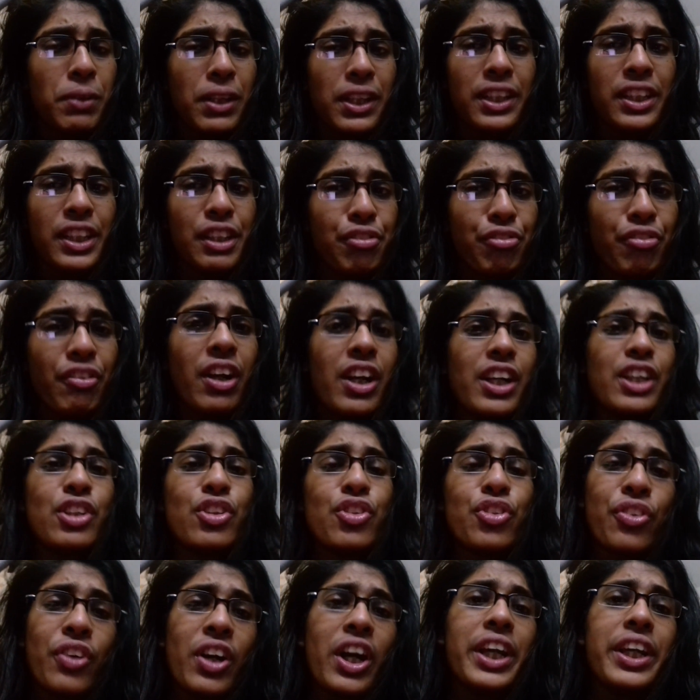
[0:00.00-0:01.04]
But if I
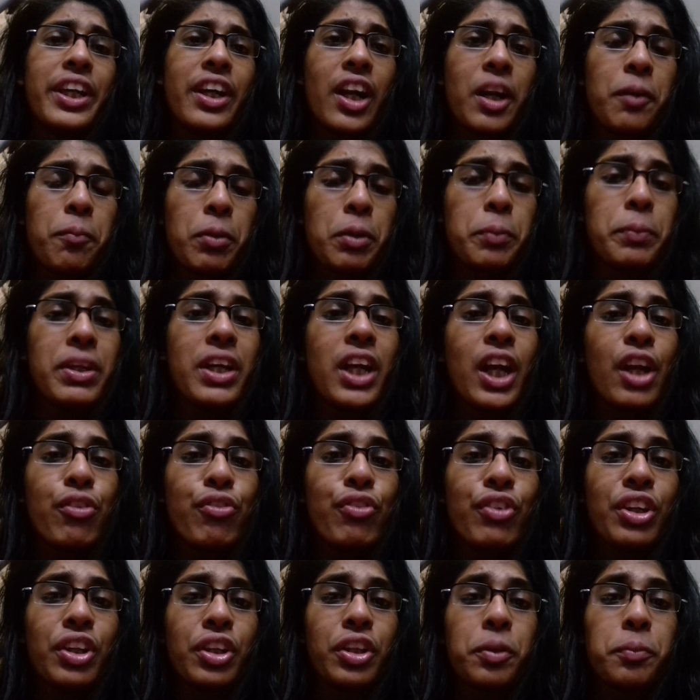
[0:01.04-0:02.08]
try hard, maybe I
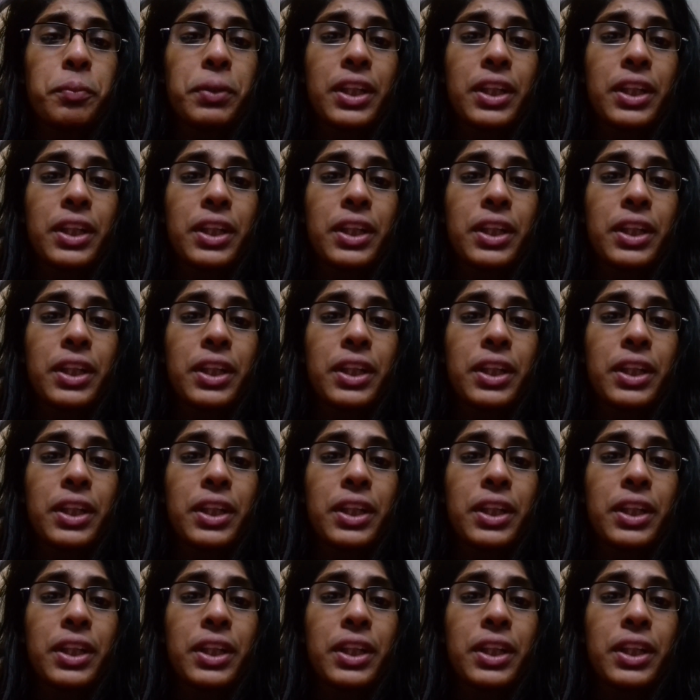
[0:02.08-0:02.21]
will.